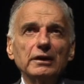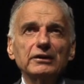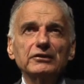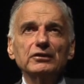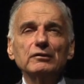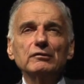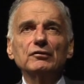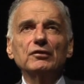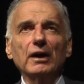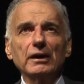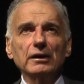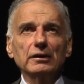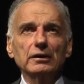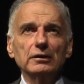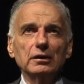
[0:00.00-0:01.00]
Nixon
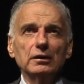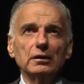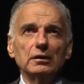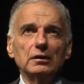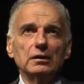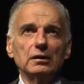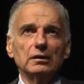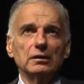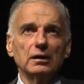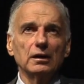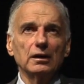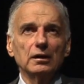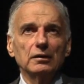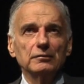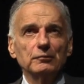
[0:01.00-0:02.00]
fired
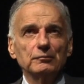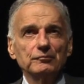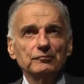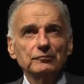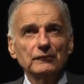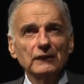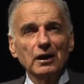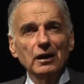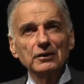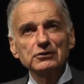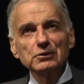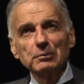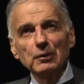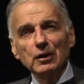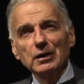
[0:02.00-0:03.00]

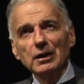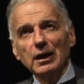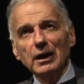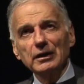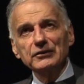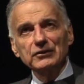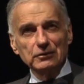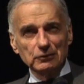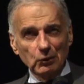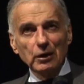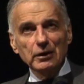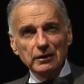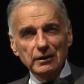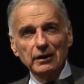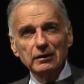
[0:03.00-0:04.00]
Archibald Cox, the
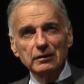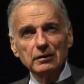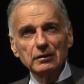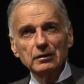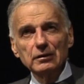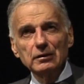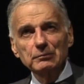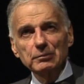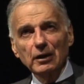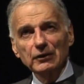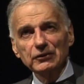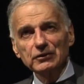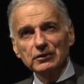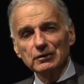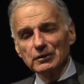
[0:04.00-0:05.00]
Watergate
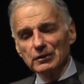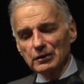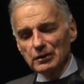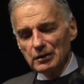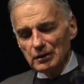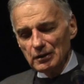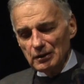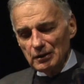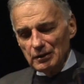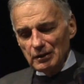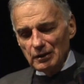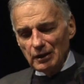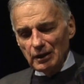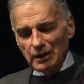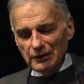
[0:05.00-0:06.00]
prosecutor,
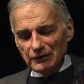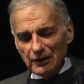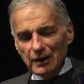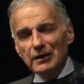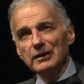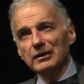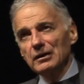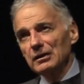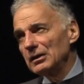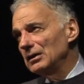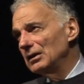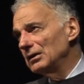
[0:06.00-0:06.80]
and then